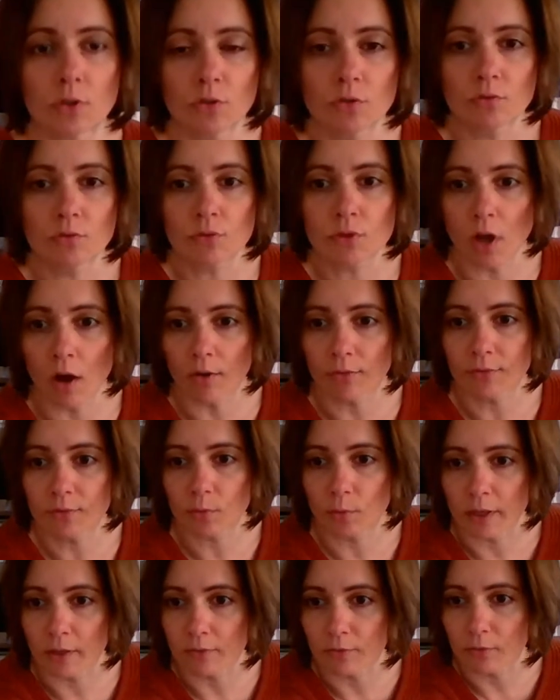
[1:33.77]
new
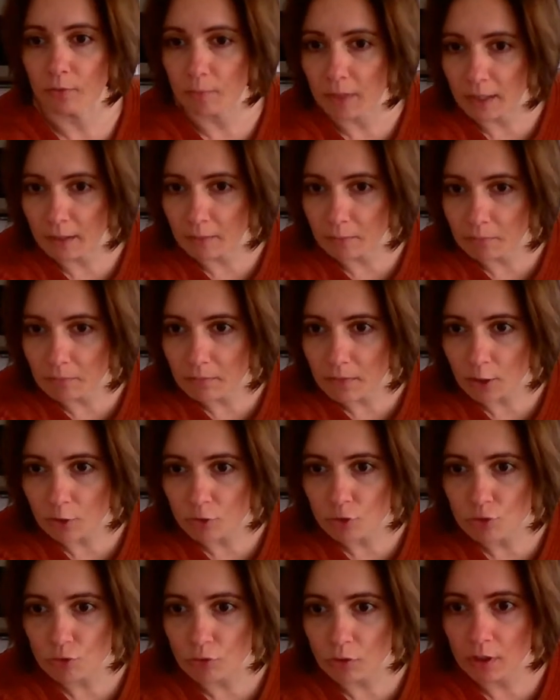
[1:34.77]
software for me. I'm
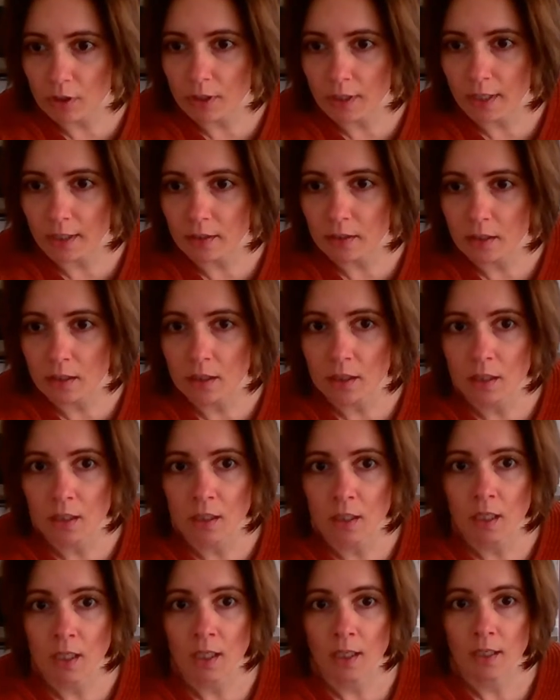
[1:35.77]
not sure yet.
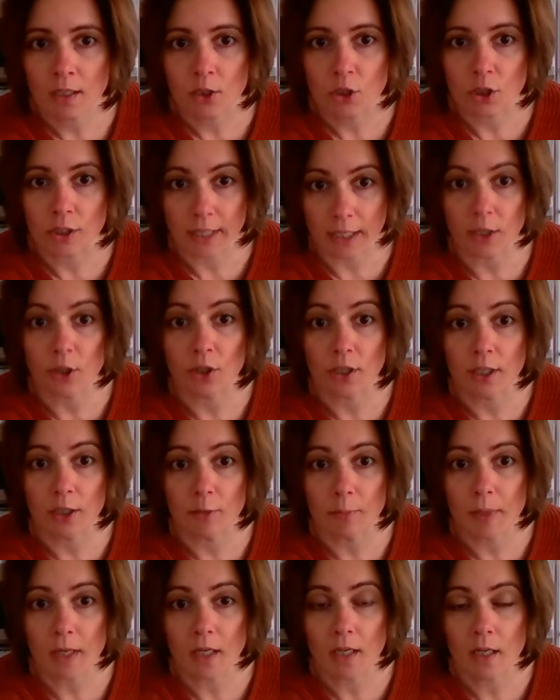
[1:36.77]
Can you
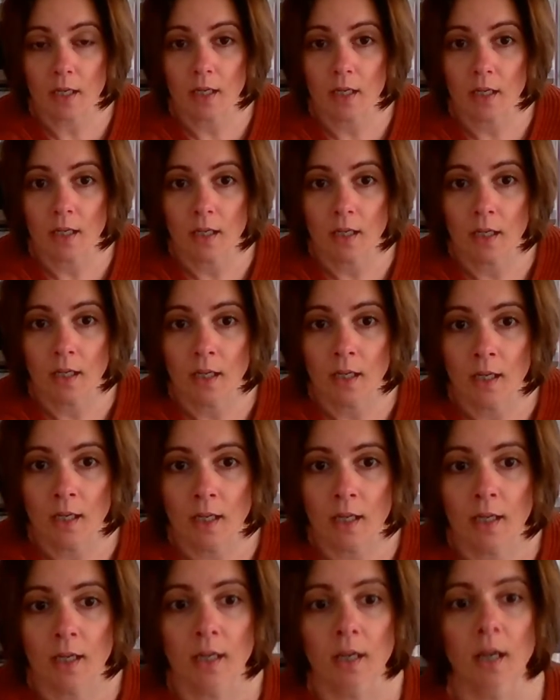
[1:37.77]
hear me?
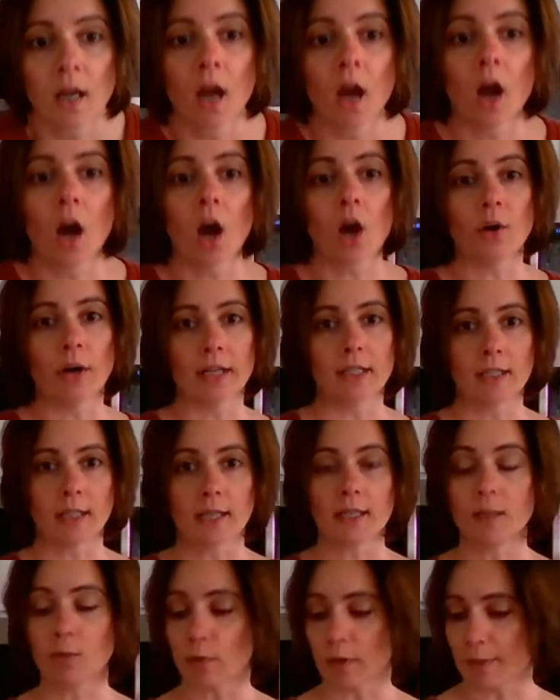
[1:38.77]
All right.
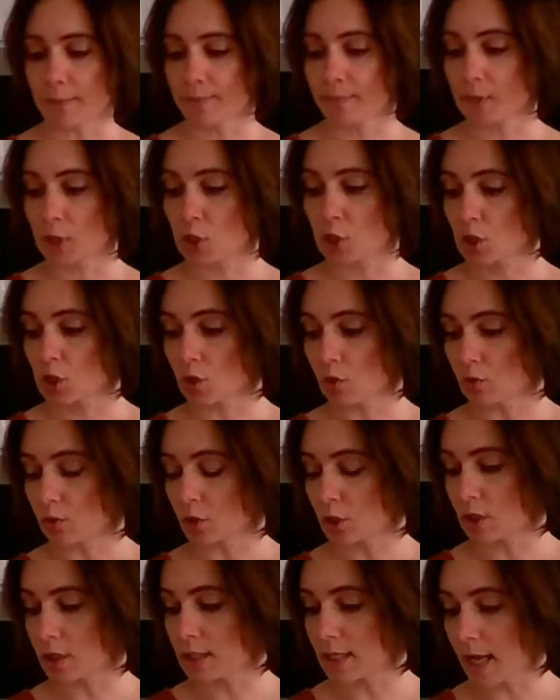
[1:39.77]
Anyway, so
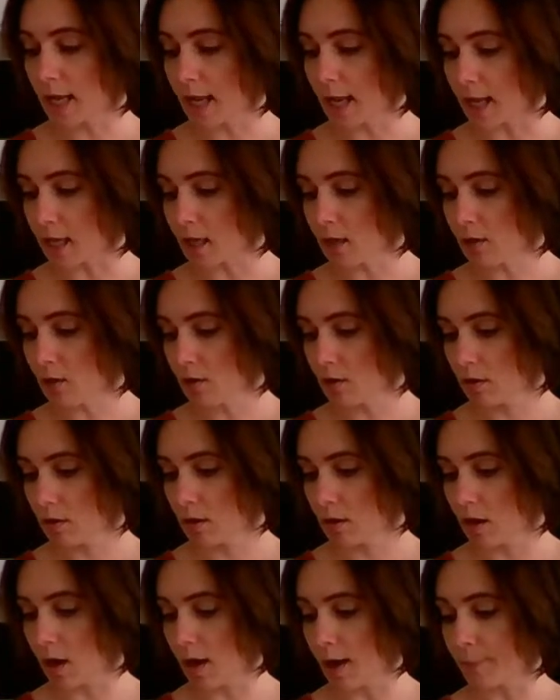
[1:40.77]
today
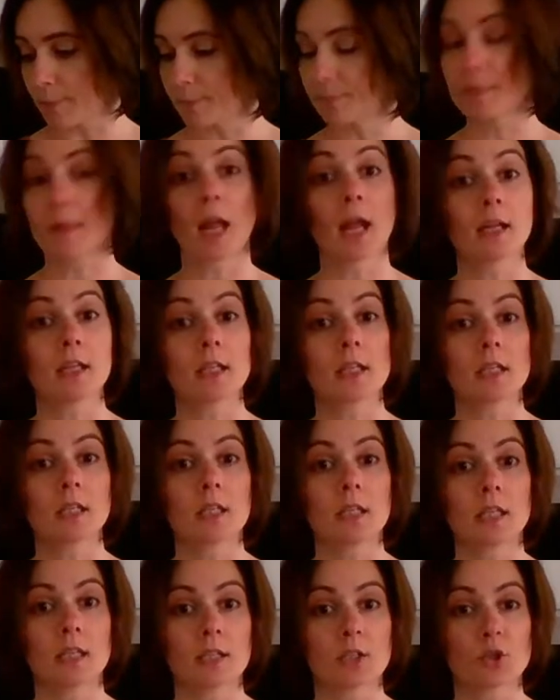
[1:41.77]
I
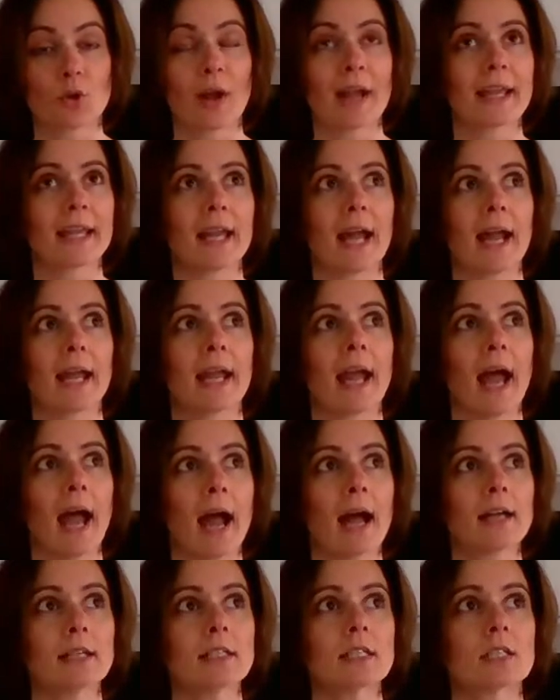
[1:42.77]

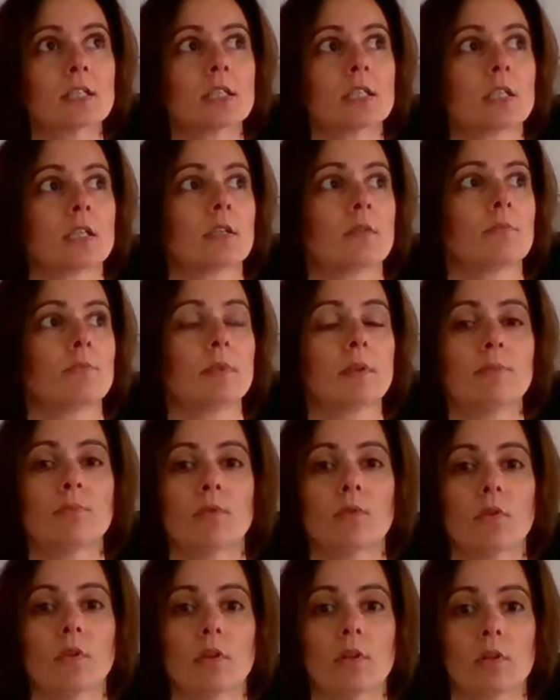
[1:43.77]
asked
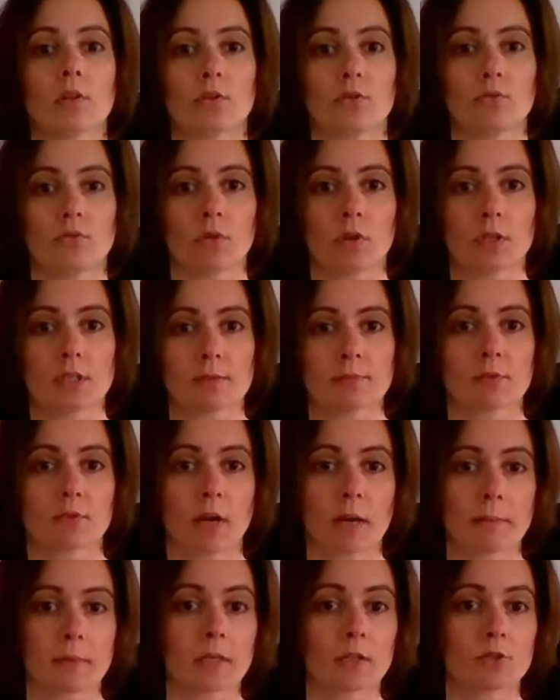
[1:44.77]
people who are
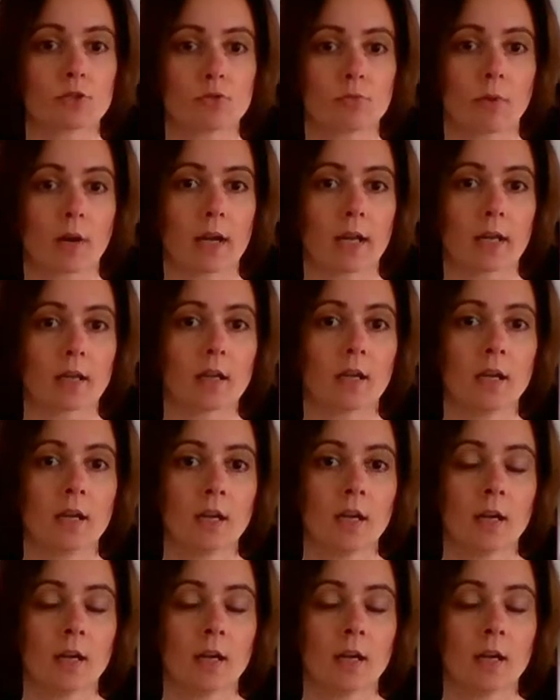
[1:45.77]
subscribing to my